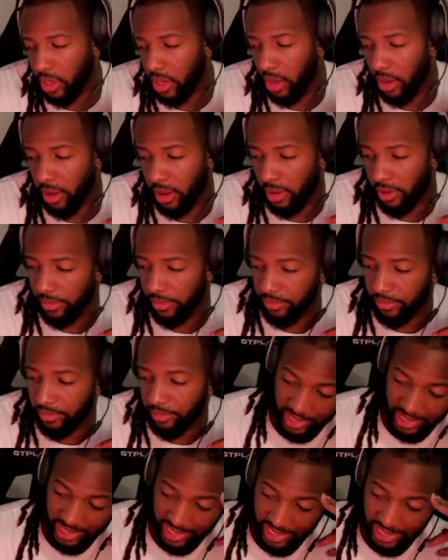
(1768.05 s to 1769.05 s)
Um,
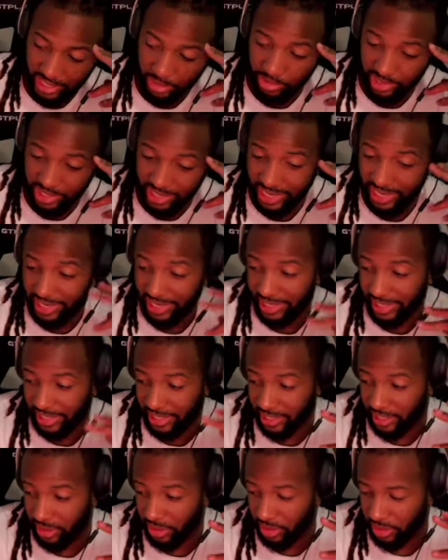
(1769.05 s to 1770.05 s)
he's protecting his
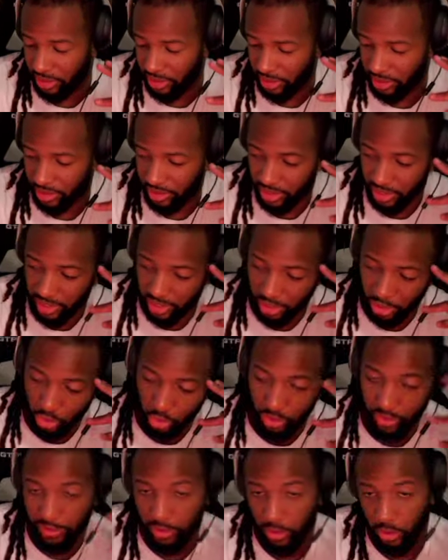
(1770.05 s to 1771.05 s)
sister.
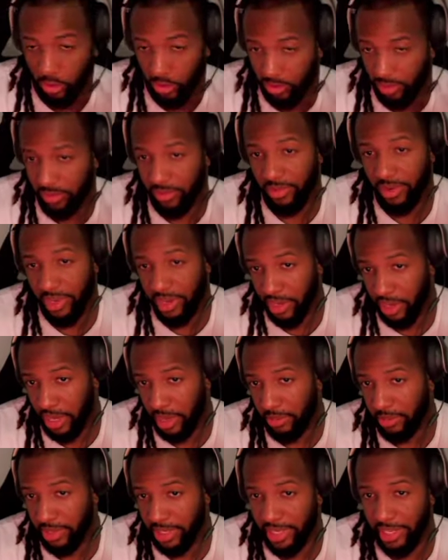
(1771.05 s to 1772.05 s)
Soi Fon then
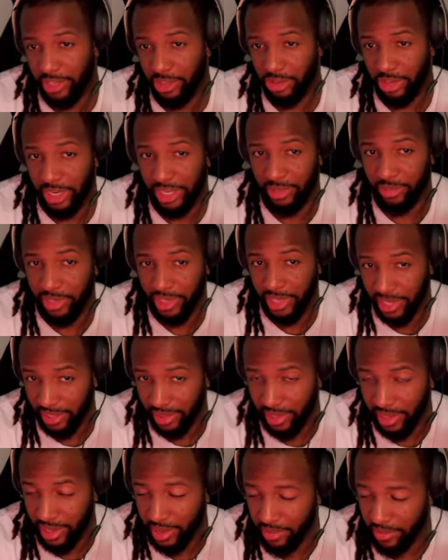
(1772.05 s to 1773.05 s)
comes in, tries to
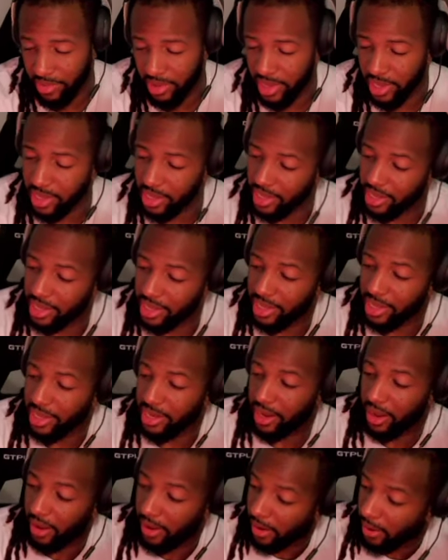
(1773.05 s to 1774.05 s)
protect them.
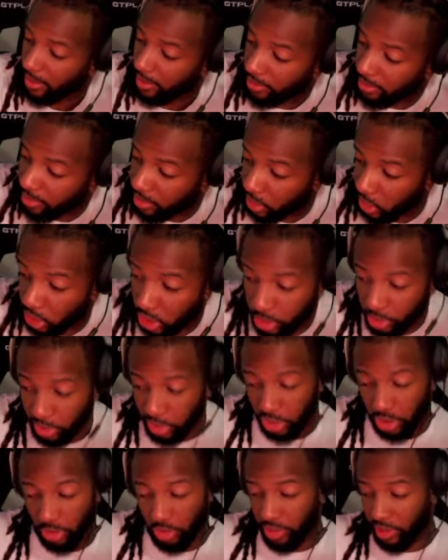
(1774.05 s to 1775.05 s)
Um, but her
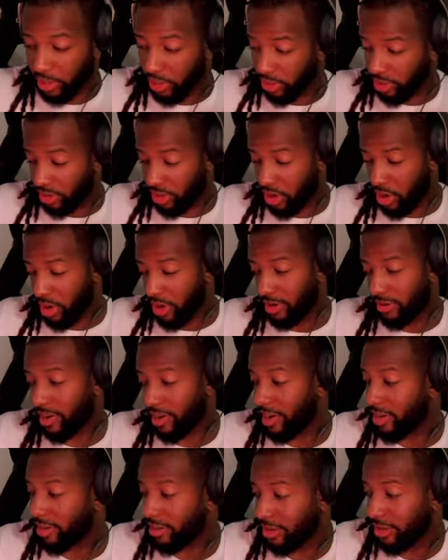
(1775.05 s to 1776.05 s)
spiritual pressure is gone
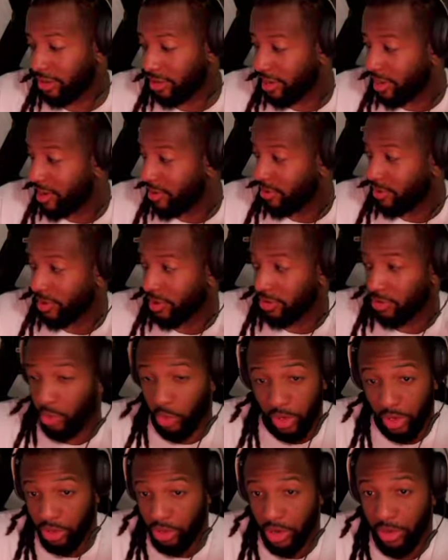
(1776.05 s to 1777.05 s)
right now. So yeah, we're in,
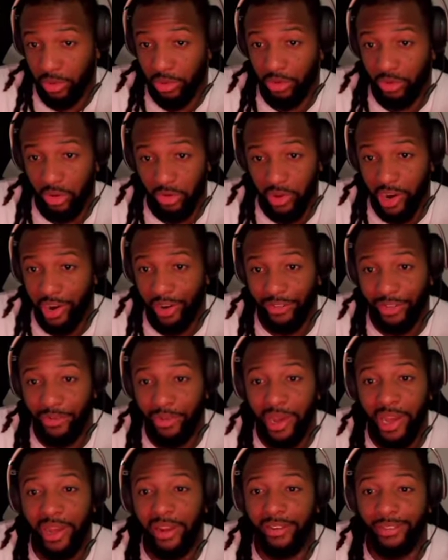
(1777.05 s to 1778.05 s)
we're in trouble right off the
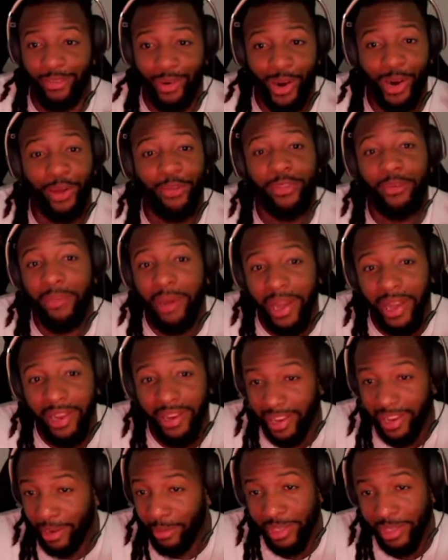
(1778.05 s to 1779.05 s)
bat. Right off the bat,
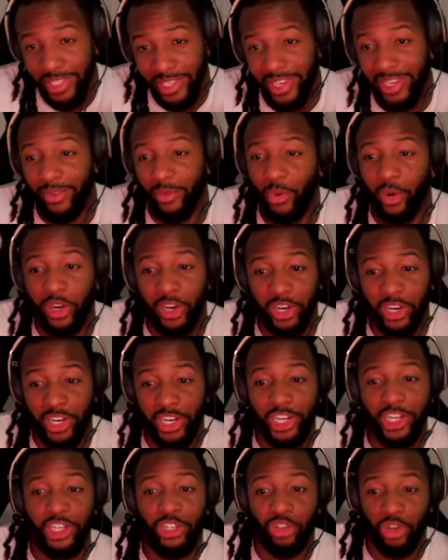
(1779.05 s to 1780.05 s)
like I be saying, we're
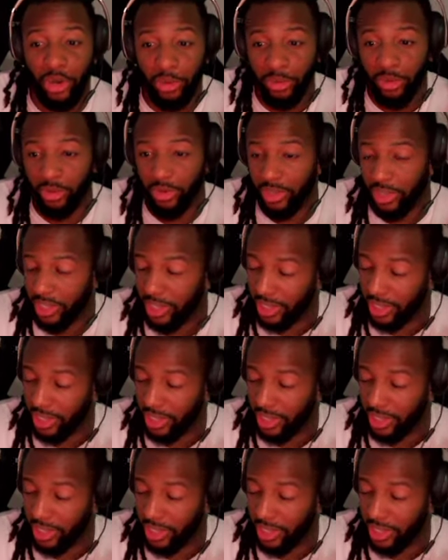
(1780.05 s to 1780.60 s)
in trouble.